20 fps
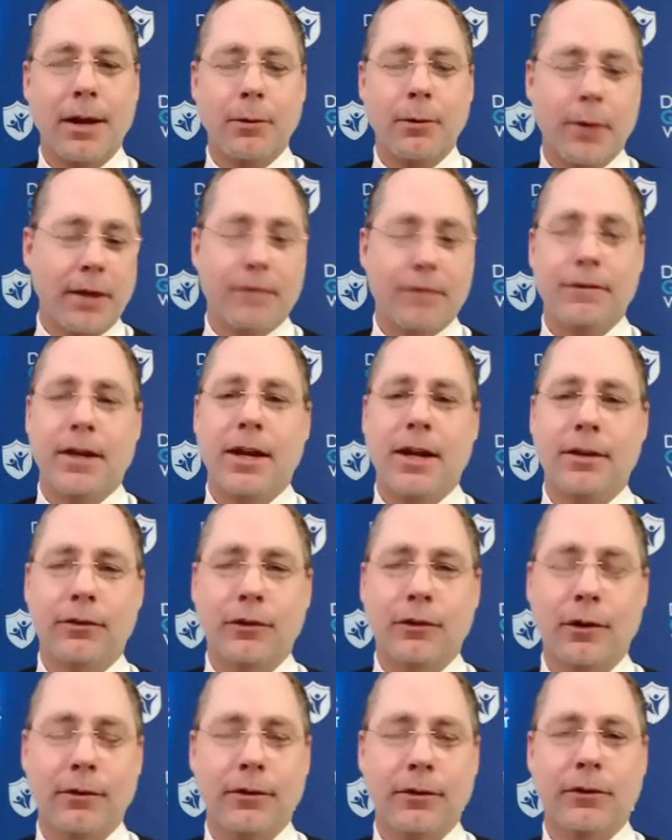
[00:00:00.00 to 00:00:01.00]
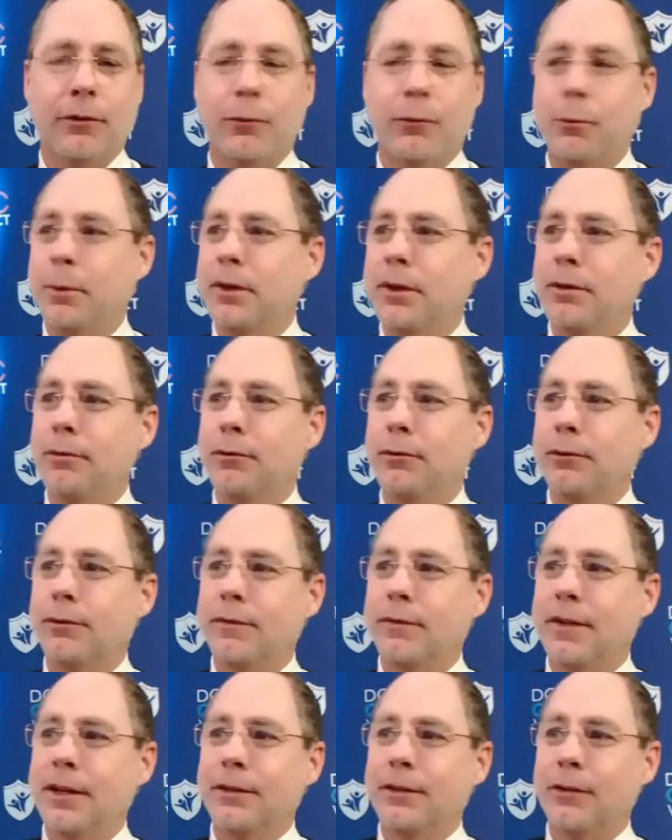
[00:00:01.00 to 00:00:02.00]
We have VA services, and we use
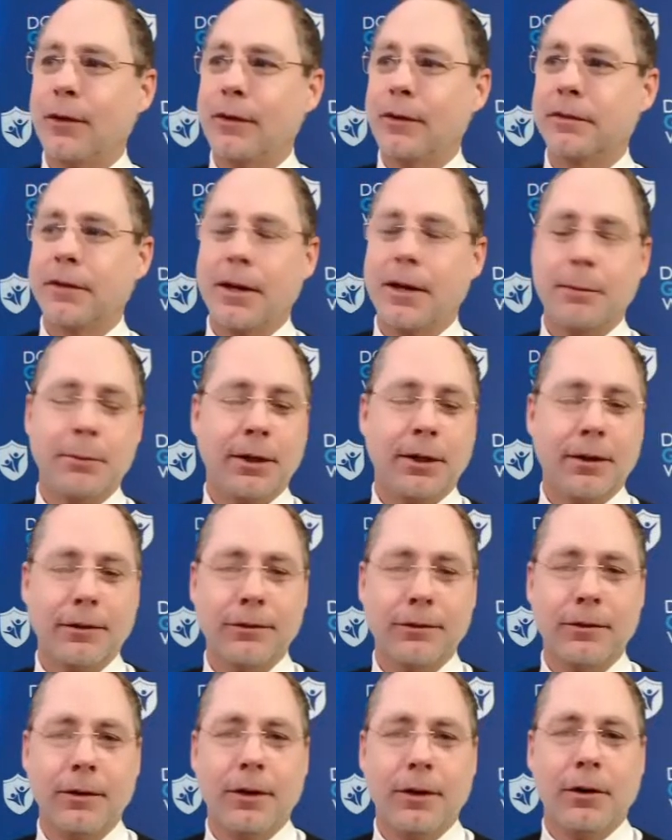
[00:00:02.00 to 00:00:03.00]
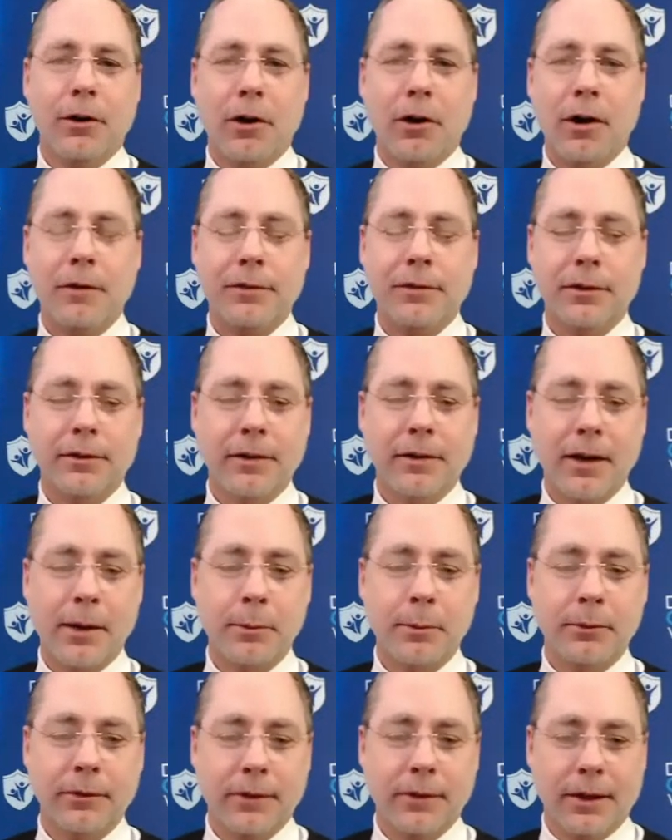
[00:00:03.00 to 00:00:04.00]
VAs all the time because
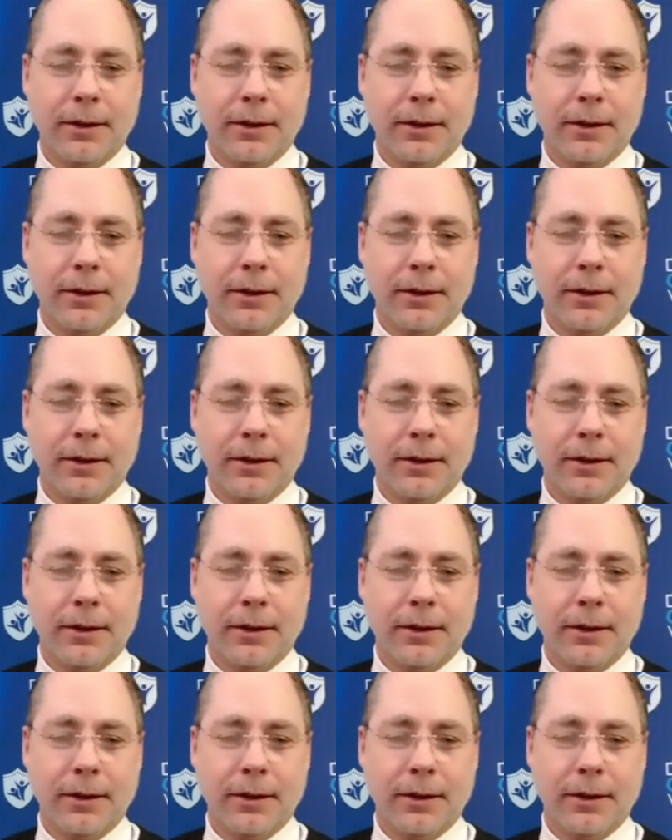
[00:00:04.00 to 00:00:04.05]
oftentimes